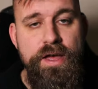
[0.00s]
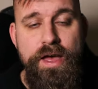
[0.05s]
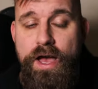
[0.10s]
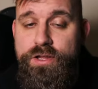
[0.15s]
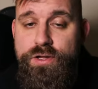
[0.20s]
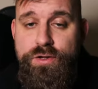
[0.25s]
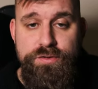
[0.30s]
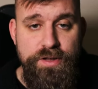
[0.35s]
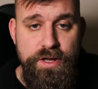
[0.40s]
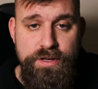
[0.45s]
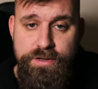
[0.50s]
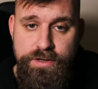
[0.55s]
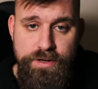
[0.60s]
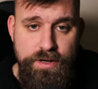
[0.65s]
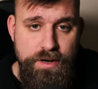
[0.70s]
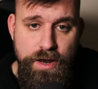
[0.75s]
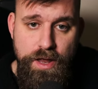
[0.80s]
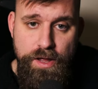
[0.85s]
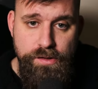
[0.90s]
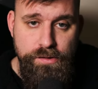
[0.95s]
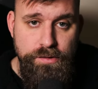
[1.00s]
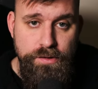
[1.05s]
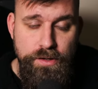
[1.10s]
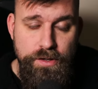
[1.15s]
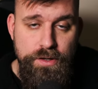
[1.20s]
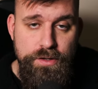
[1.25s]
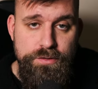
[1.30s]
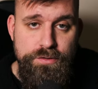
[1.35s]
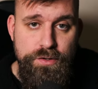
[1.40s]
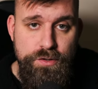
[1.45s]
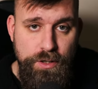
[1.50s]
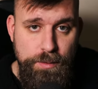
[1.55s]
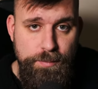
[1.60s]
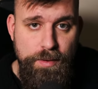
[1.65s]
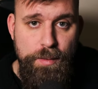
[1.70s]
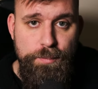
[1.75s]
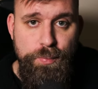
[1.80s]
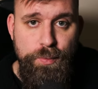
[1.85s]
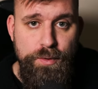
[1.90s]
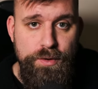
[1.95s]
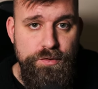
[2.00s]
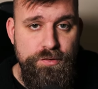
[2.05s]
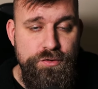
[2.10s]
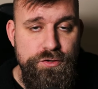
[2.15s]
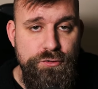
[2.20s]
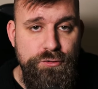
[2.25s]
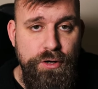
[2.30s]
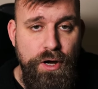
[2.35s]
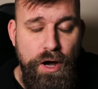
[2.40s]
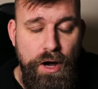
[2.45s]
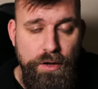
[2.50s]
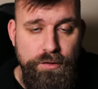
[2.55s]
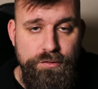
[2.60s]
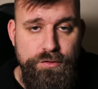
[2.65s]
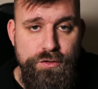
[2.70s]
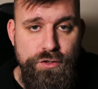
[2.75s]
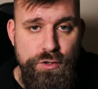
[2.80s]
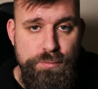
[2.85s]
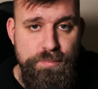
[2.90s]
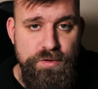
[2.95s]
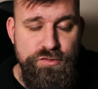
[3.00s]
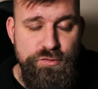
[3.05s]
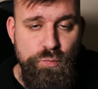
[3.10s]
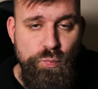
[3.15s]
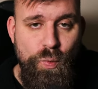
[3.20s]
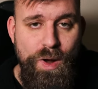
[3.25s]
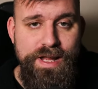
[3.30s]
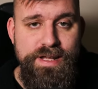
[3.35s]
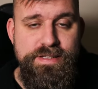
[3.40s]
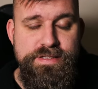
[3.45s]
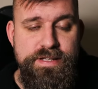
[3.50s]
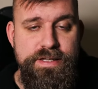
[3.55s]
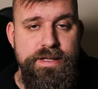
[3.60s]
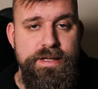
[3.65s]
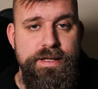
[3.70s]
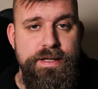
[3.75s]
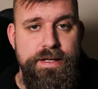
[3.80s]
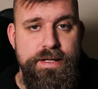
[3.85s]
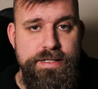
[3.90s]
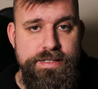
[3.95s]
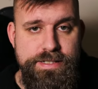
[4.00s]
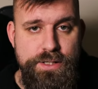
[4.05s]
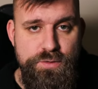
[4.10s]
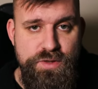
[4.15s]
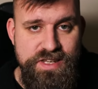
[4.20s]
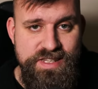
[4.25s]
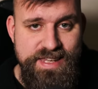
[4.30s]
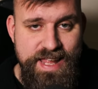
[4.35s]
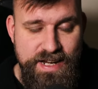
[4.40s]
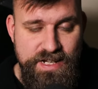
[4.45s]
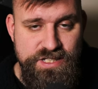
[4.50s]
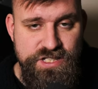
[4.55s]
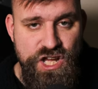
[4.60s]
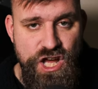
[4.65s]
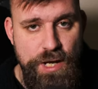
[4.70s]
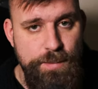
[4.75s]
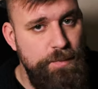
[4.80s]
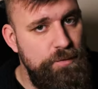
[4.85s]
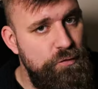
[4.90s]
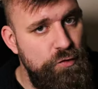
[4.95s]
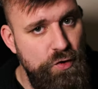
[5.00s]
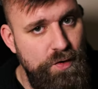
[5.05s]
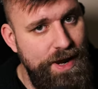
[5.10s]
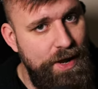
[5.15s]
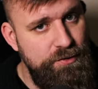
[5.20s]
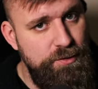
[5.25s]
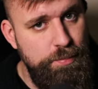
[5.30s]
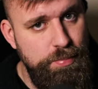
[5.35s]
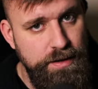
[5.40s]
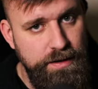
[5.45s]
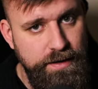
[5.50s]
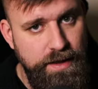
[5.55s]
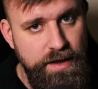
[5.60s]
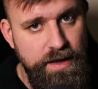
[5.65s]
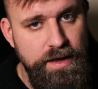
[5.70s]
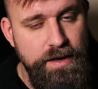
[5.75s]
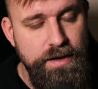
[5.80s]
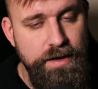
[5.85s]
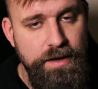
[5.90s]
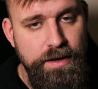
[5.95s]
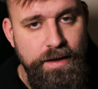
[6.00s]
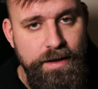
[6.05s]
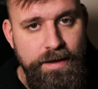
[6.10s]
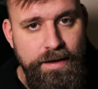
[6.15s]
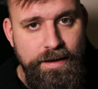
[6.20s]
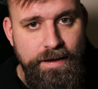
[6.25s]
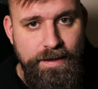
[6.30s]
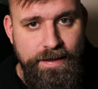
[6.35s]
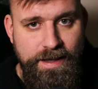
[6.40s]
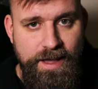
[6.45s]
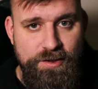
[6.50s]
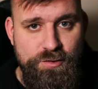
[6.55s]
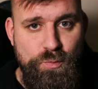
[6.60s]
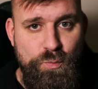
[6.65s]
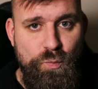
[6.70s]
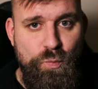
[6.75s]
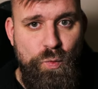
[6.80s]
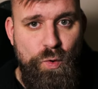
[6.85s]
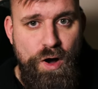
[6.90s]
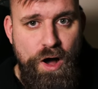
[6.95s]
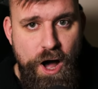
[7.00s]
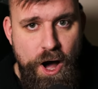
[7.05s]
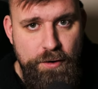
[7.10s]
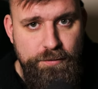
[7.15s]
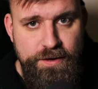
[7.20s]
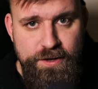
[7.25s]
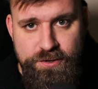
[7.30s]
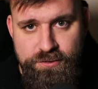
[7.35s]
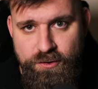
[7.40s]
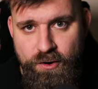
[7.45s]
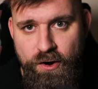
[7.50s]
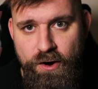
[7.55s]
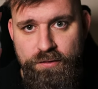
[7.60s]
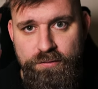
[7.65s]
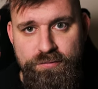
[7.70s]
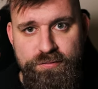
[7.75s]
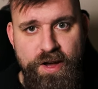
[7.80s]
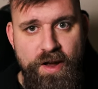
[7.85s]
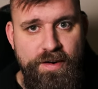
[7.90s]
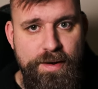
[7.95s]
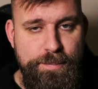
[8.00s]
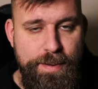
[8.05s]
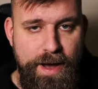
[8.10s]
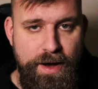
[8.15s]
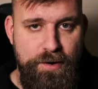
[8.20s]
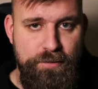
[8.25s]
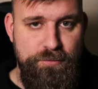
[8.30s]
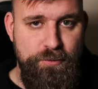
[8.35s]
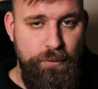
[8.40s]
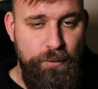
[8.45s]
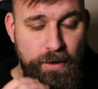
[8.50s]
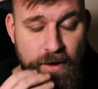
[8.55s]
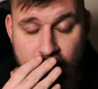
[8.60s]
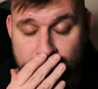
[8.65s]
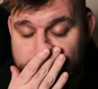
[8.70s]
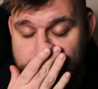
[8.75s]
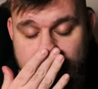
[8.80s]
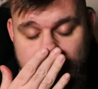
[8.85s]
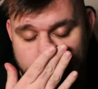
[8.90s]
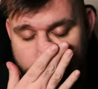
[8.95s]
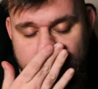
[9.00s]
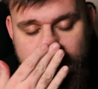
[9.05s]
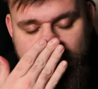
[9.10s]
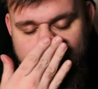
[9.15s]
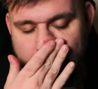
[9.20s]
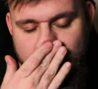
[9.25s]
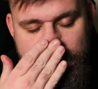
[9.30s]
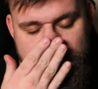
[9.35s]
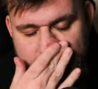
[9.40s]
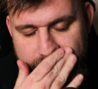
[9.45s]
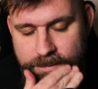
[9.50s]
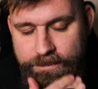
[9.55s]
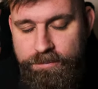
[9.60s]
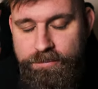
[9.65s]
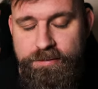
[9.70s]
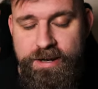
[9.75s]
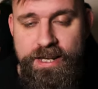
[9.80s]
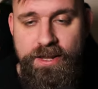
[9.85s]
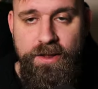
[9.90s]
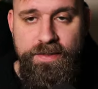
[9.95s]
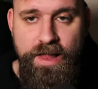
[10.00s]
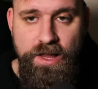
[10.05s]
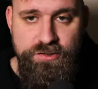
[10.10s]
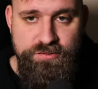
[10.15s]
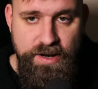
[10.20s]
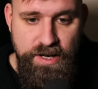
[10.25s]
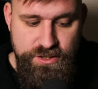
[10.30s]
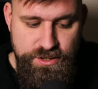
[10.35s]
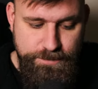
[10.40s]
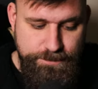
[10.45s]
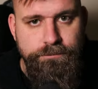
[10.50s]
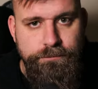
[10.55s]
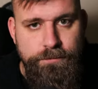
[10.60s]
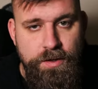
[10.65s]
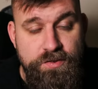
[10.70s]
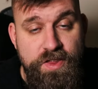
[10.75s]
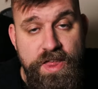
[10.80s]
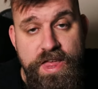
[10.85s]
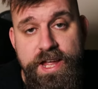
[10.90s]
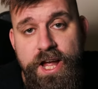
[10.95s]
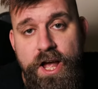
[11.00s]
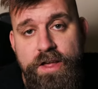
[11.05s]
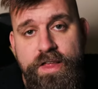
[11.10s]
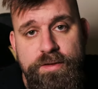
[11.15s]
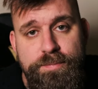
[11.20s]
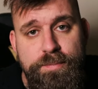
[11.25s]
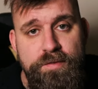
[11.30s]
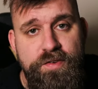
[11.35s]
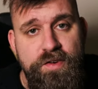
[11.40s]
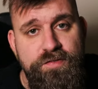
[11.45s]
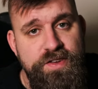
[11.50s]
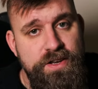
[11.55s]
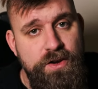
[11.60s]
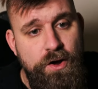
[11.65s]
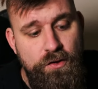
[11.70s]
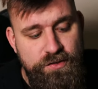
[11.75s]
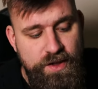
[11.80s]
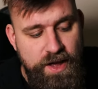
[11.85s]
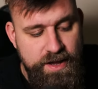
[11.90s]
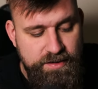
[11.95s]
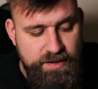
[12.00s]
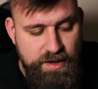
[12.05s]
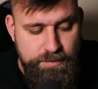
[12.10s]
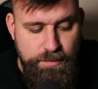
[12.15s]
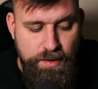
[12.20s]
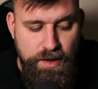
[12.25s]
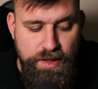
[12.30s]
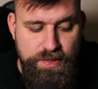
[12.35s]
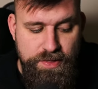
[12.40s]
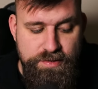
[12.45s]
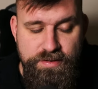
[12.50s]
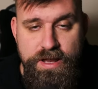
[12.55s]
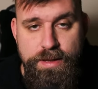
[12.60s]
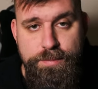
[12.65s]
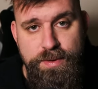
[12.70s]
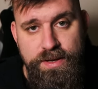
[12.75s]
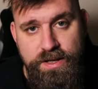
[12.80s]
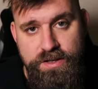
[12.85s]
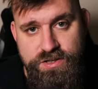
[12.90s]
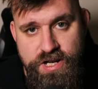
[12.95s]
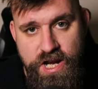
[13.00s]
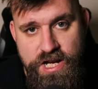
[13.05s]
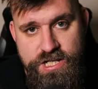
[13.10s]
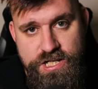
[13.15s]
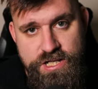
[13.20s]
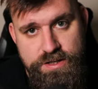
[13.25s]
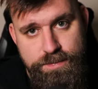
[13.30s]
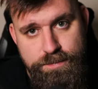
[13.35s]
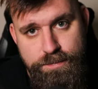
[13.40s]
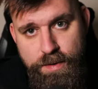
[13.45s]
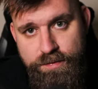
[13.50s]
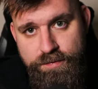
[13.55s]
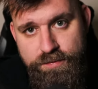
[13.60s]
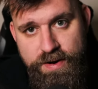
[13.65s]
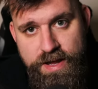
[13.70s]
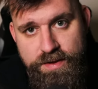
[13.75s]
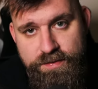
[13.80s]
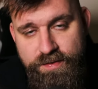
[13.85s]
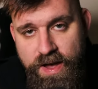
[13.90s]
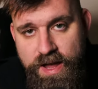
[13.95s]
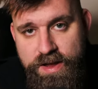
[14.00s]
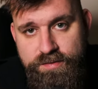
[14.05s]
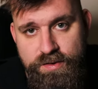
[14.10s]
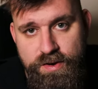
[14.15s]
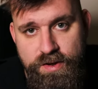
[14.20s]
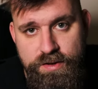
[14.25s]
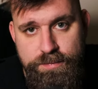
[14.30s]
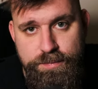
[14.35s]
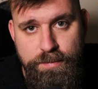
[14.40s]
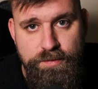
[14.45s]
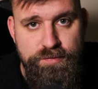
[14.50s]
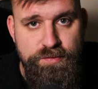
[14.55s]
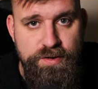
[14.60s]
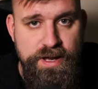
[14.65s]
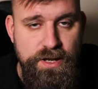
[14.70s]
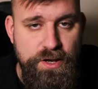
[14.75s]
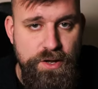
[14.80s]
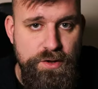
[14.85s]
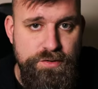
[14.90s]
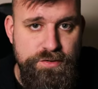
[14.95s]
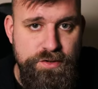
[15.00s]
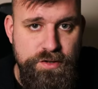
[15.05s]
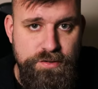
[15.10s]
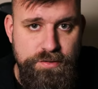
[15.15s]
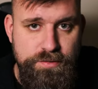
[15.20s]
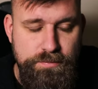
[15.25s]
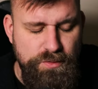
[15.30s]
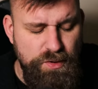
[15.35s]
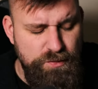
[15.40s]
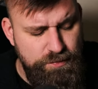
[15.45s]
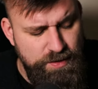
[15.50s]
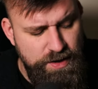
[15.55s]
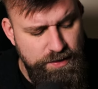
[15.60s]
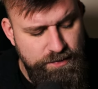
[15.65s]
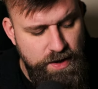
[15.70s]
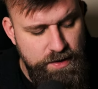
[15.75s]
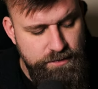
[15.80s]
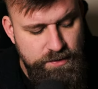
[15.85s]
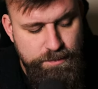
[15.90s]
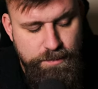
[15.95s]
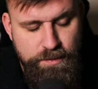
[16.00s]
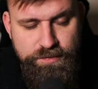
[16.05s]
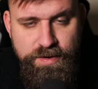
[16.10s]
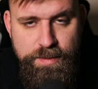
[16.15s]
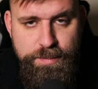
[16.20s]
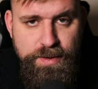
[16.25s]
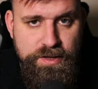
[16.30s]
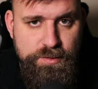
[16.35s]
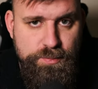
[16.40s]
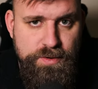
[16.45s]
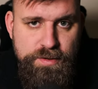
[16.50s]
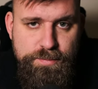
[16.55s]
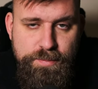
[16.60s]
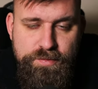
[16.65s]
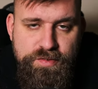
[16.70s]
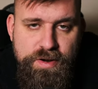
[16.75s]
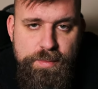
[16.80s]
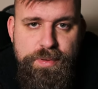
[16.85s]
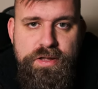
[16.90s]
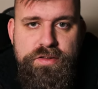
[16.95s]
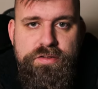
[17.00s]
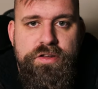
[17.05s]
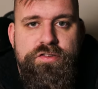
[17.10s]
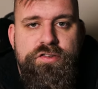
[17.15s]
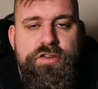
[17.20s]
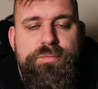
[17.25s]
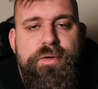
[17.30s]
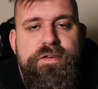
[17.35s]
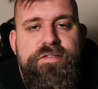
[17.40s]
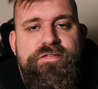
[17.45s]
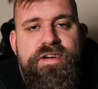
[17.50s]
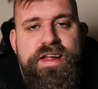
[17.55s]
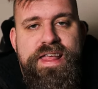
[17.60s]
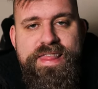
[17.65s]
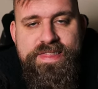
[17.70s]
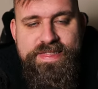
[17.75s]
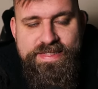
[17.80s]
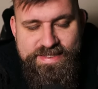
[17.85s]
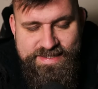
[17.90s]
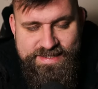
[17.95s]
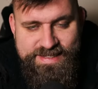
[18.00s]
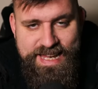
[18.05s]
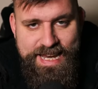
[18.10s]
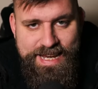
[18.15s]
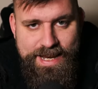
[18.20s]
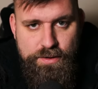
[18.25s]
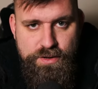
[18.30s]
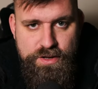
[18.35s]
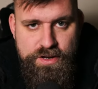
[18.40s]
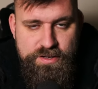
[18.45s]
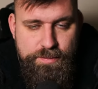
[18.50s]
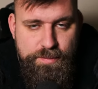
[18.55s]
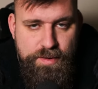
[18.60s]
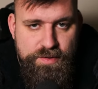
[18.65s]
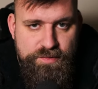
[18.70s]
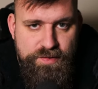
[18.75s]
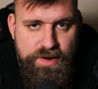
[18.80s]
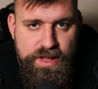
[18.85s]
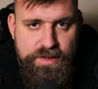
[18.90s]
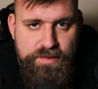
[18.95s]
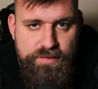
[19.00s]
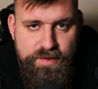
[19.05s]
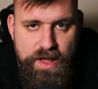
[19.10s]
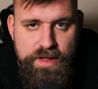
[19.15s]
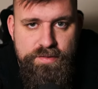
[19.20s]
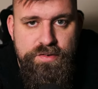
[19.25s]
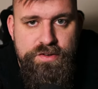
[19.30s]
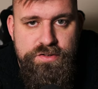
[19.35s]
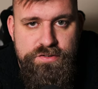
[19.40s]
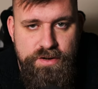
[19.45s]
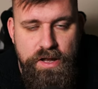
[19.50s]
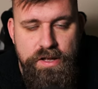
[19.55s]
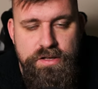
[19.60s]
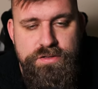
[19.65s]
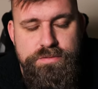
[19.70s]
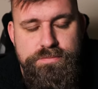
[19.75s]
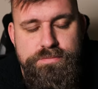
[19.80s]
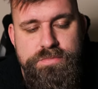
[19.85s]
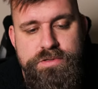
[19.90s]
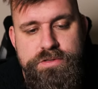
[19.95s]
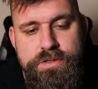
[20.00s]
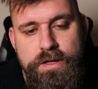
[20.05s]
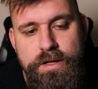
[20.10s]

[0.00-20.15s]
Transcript: And you say, no, no, no, 2 command points, you can't. You must wait until the next turn before you're allowed to bring that in. I think that's wildly strong, very powerful. Really like it, actually. Really like that stratagem. So there you go. There's my 15 hot takes. There's my 3 biggest changes, my 3 favorites, my 3 losers. Not 3 favorites. My 3 biggest winners, my 3 biggest losers, my 3 standout units, my 3 favorite stratagems.